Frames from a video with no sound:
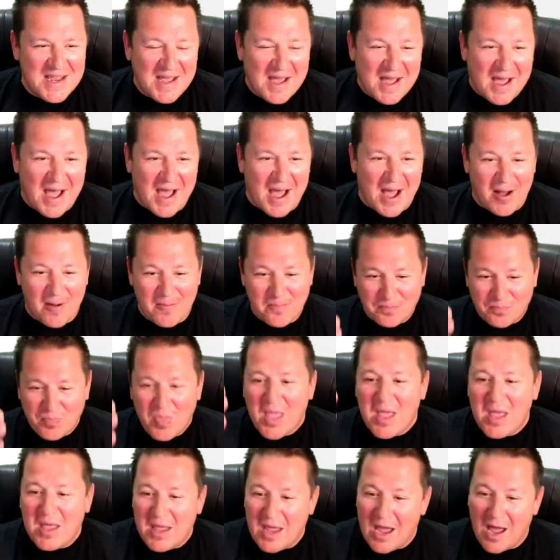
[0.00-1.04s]

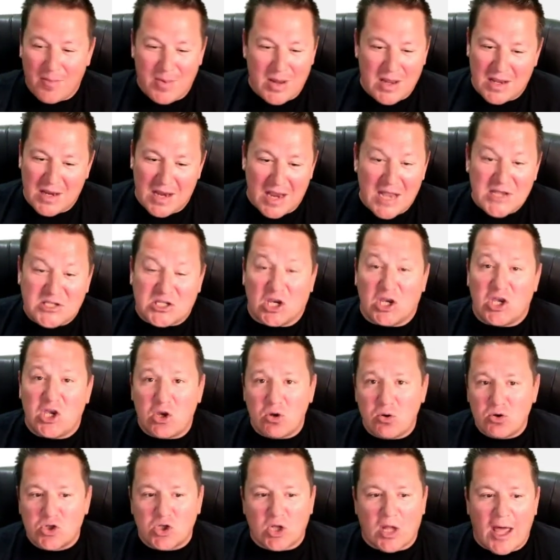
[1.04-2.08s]
I mean, it's a
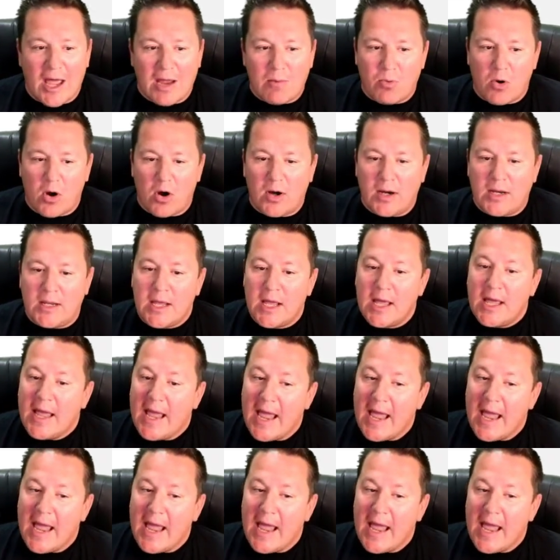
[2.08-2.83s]
huge library,